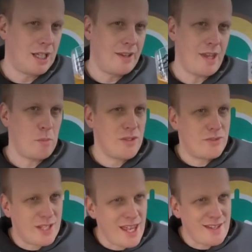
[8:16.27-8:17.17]
And then when you
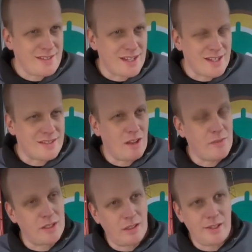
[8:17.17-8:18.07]
taste it, it's
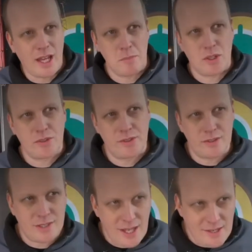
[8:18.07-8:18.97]
nothing like that, because
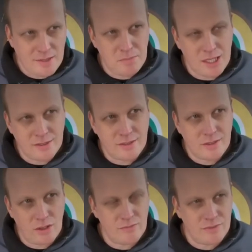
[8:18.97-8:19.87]
your taste buds
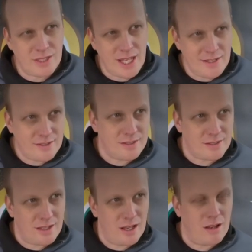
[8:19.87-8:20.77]
don't
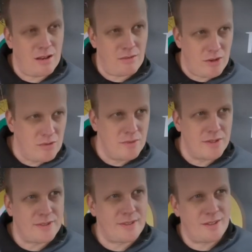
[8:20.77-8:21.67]
taste
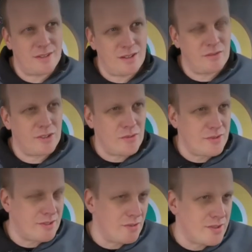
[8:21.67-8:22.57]
aromas. You know,
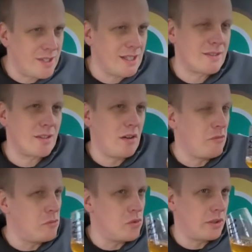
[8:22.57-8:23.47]
those things
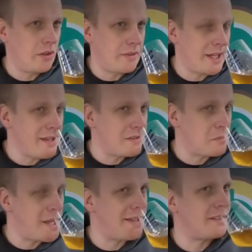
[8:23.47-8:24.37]
all go up the
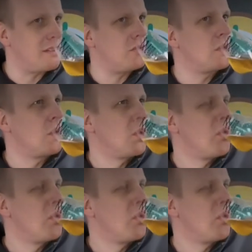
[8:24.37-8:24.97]
nasal passage.